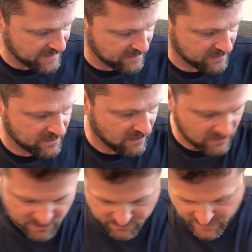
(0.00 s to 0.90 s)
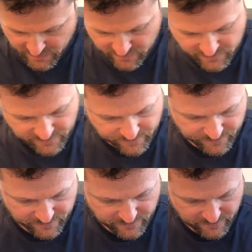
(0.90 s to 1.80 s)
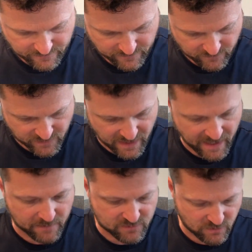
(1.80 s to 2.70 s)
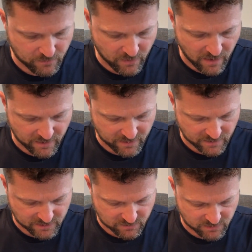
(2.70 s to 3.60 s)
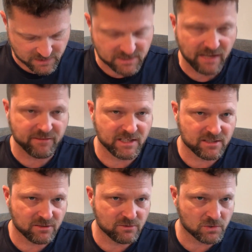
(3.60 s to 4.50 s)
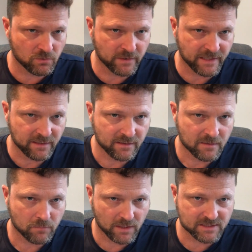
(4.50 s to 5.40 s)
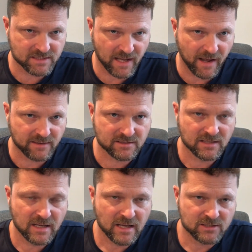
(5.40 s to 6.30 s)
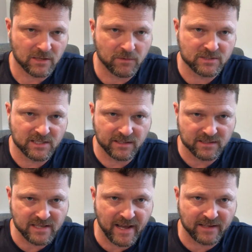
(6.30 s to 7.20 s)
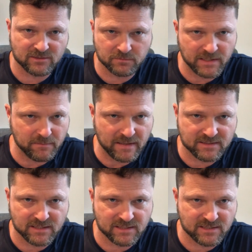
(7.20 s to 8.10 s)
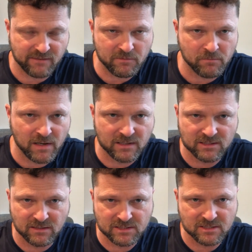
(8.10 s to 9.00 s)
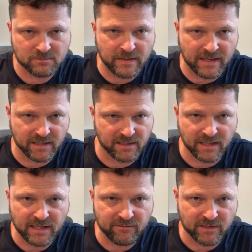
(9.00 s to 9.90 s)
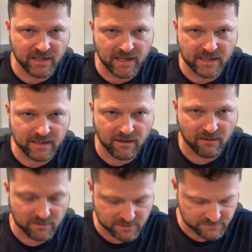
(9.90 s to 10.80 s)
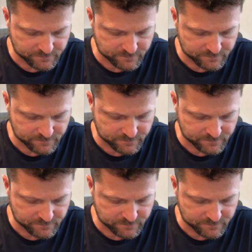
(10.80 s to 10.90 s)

here cost me, with the Amsoil products, was $72.20 plus tax. So I'm going to say the tax will be about $6-7 bucks, so let's just make it an even $80.